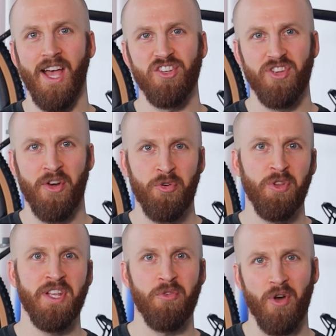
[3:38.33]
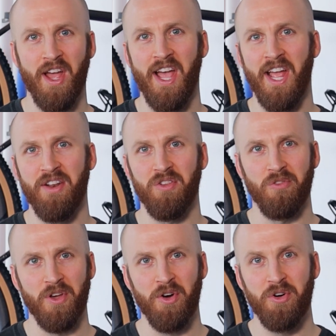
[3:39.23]
I generally ride
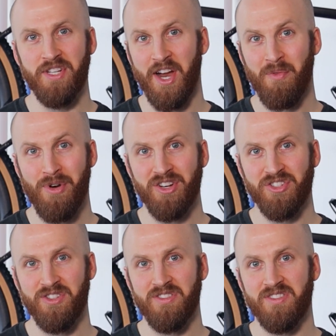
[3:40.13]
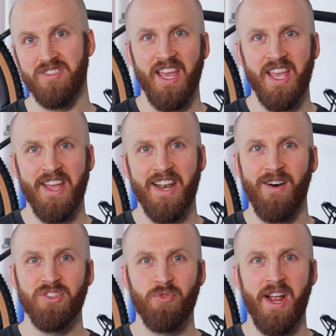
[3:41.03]
low tire pressures, and I
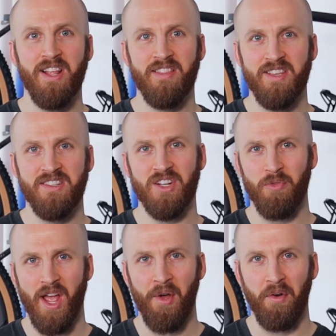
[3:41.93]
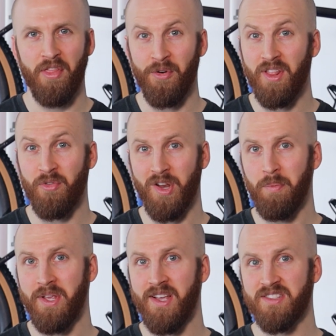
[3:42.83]
was riding these around 33
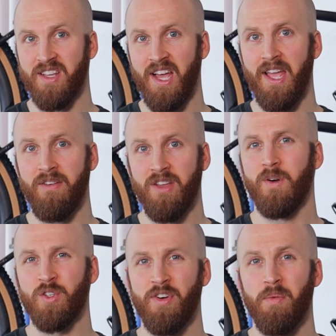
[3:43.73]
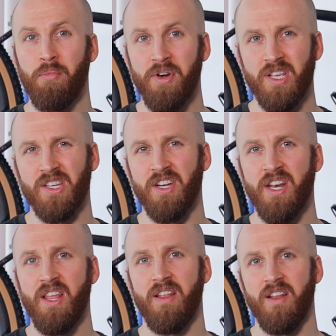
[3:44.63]
PSI, which felt pretty
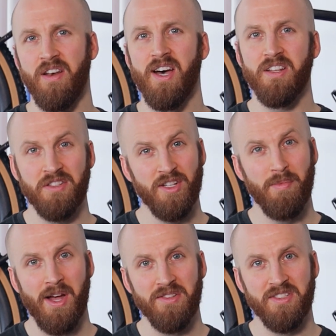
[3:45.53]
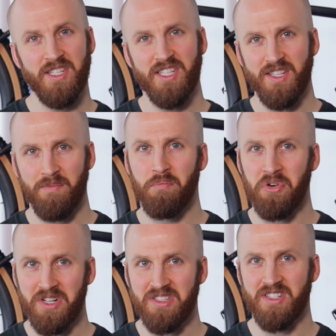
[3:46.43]
good. Not too bouncy,
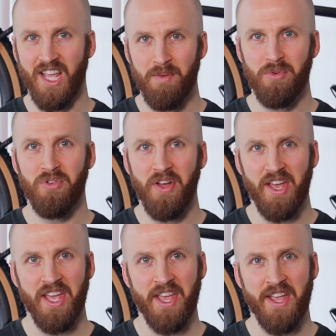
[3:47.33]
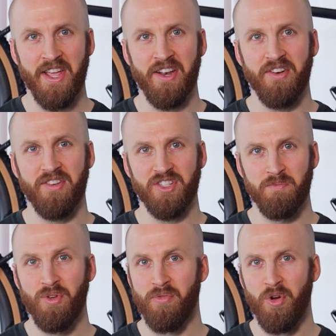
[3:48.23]
pretty stable, and
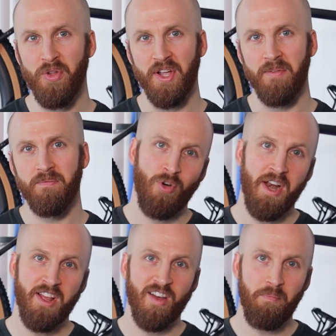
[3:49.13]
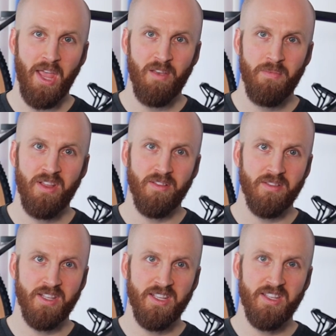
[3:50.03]
smooth rolling. Riding on pavement,
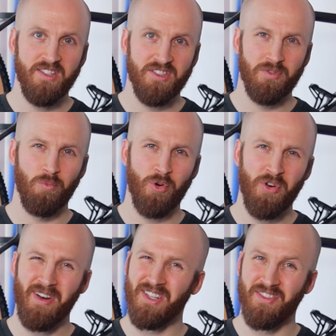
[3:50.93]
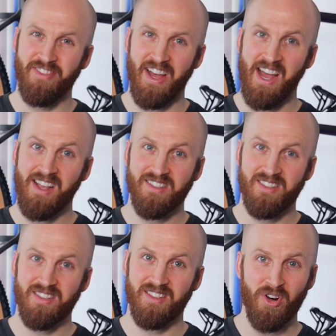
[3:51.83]
these weren't as
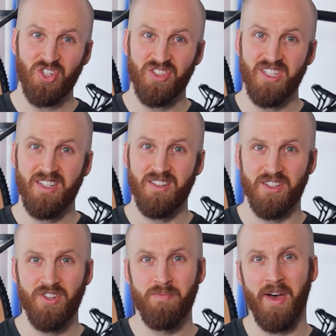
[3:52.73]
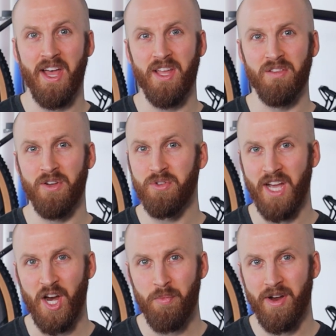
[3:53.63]
fast, partially due to my low
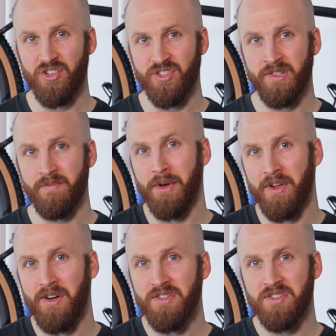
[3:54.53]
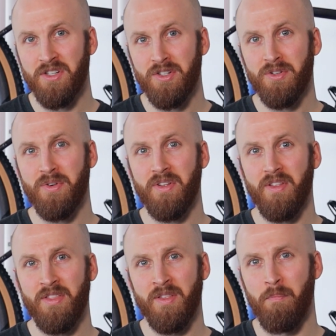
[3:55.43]
tire pressure, but also
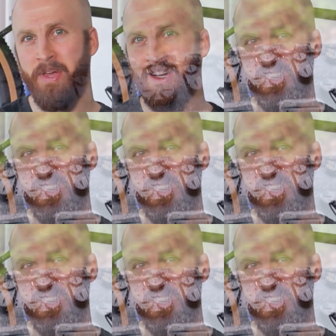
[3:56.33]
the big